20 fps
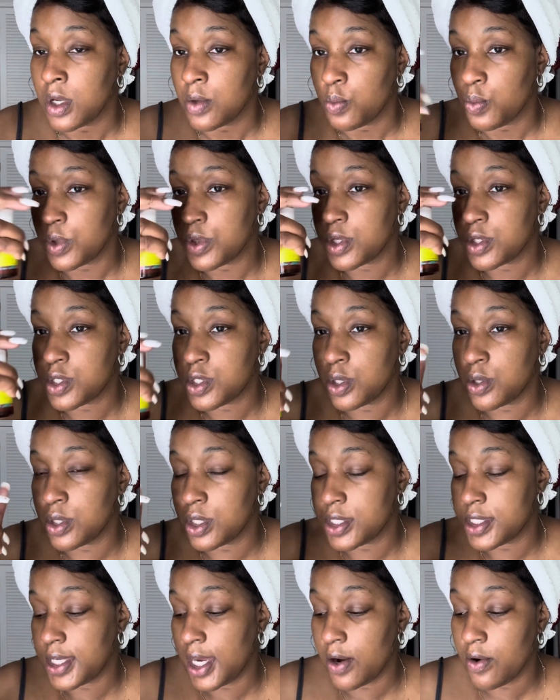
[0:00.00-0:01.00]
with the
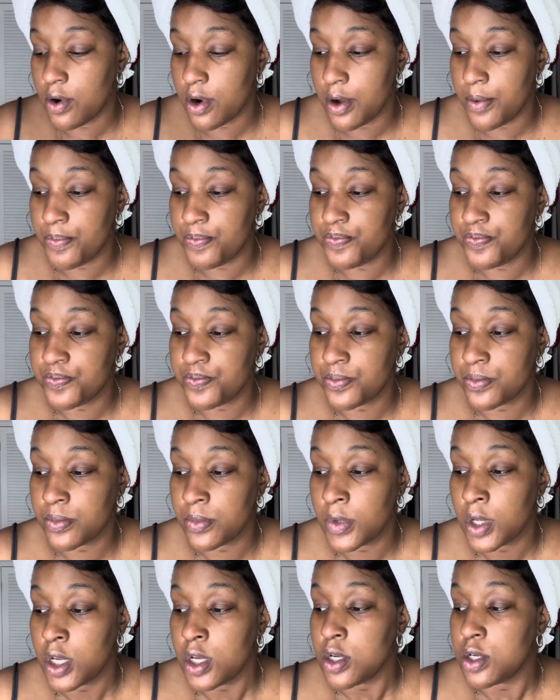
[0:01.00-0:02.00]
serum.
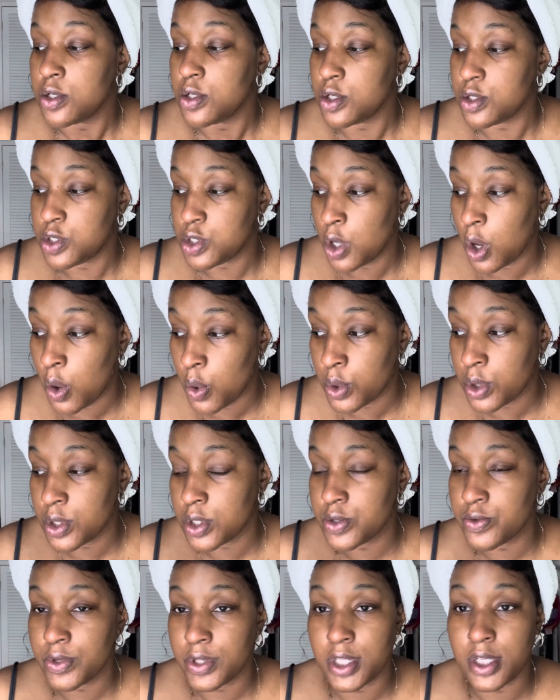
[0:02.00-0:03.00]
The toner
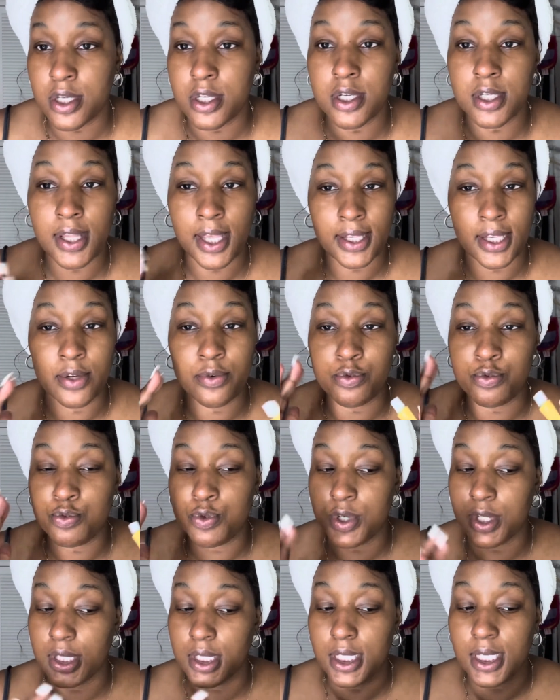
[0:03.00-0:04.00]
is really good. Like, it
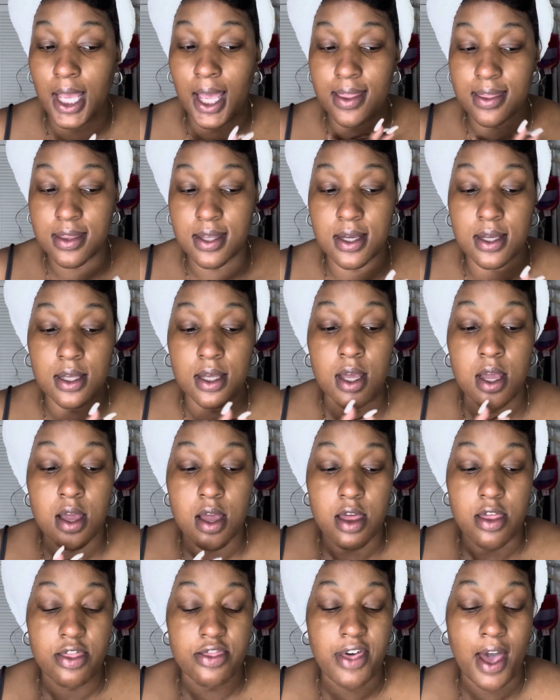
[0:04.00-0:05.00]
really, I think
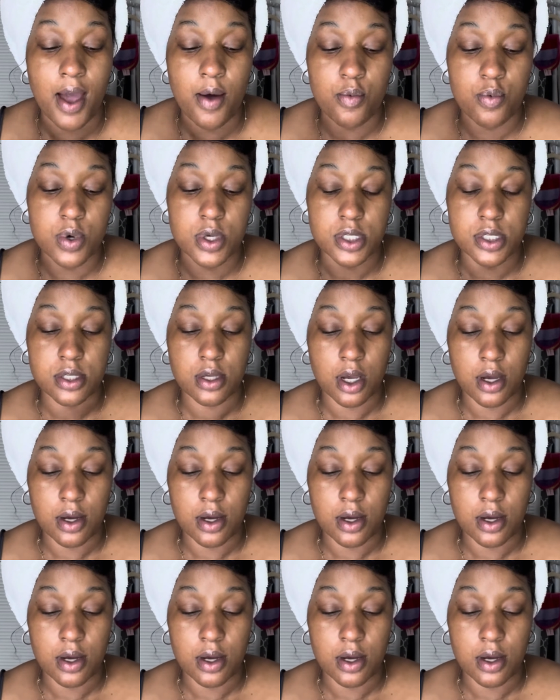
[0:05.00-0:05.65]
that was